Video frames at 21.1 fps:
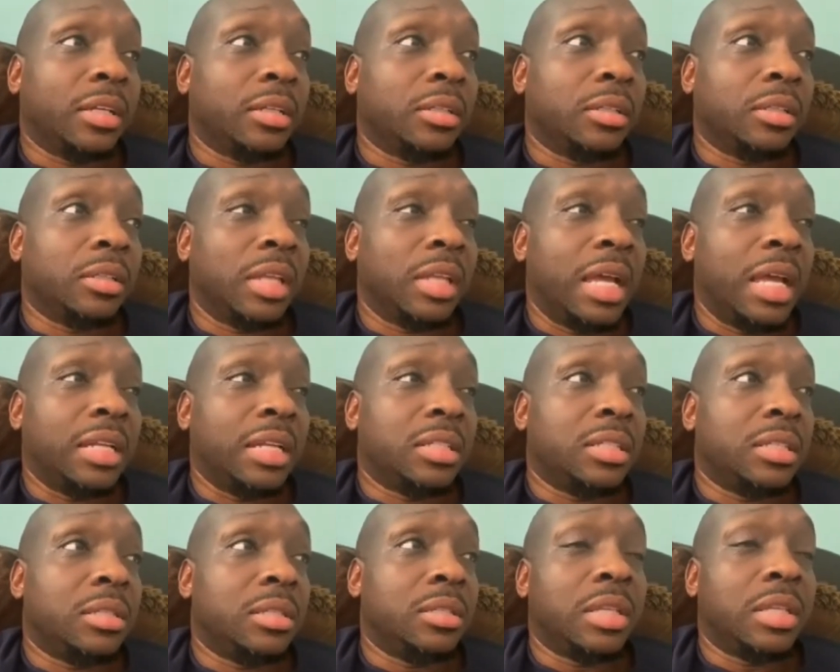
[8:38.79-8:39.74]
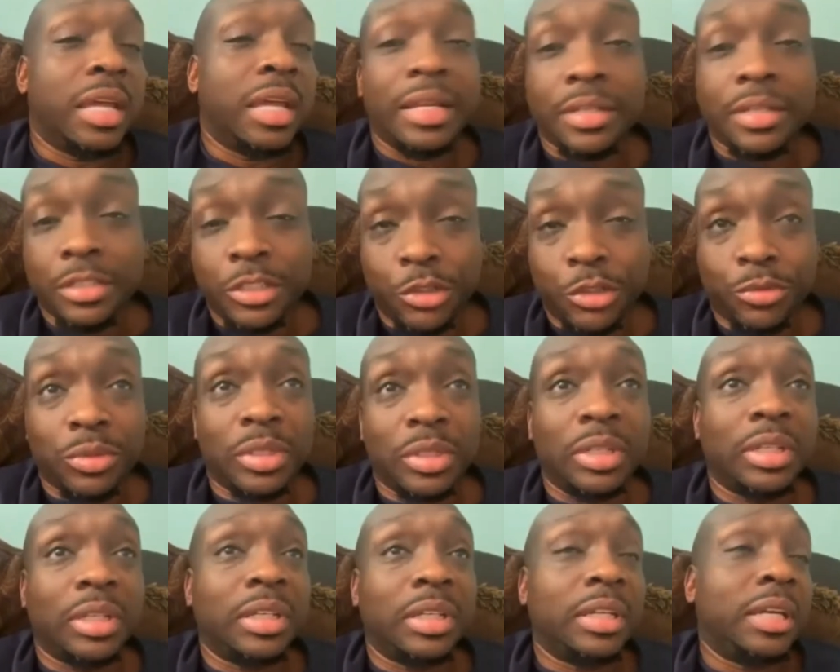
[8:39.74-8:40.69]
liked the industry
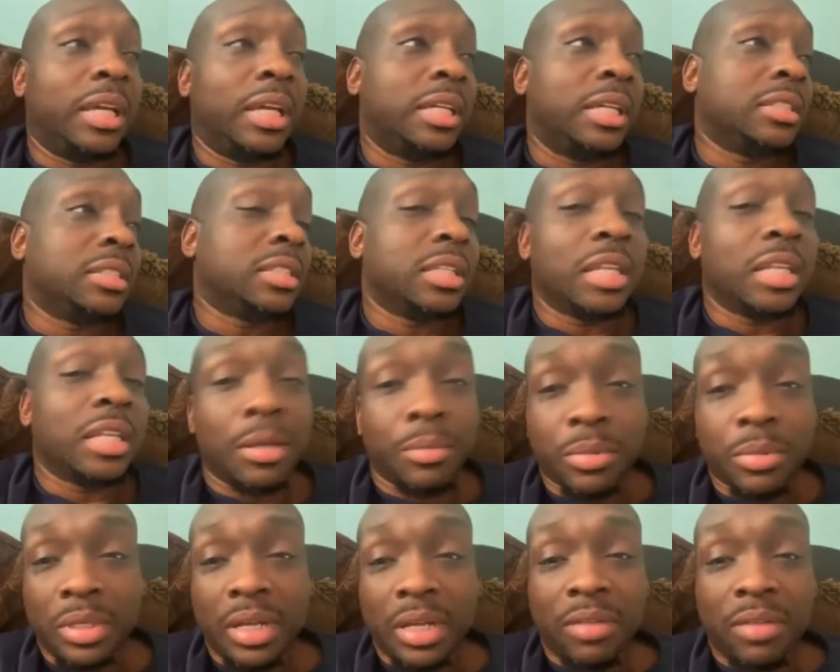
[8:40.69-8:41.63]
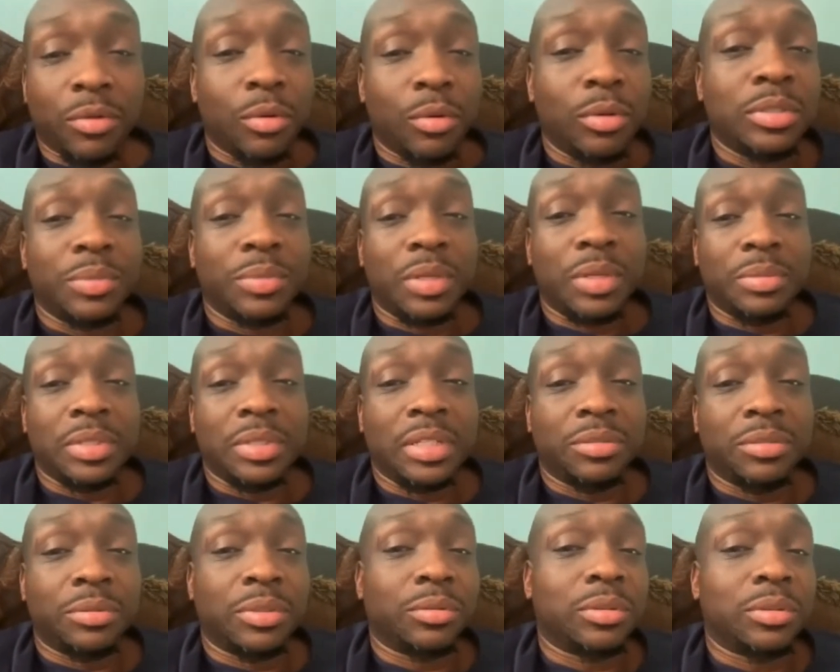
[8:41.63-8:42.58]
and celebrity. I've always been obsessed
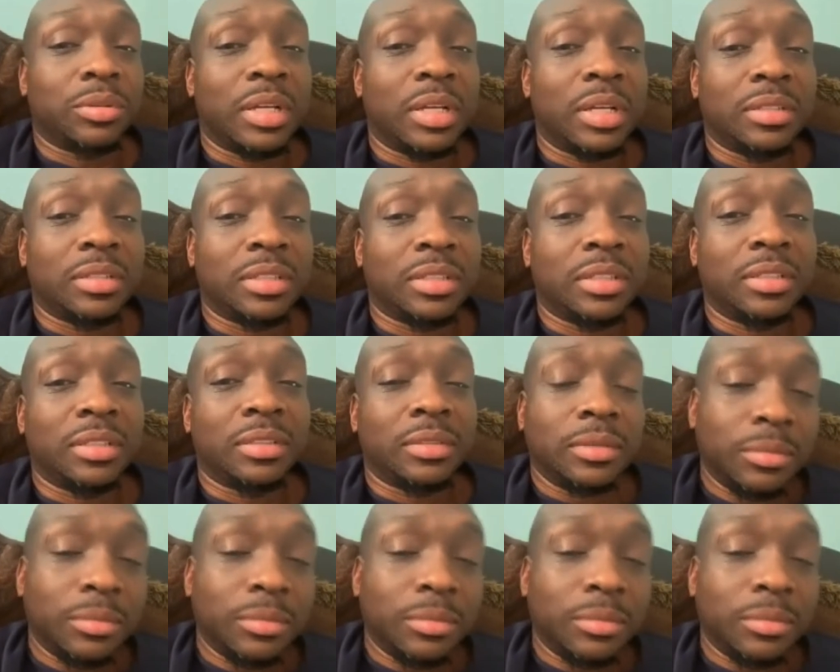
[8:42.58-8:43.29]
with those kind of things.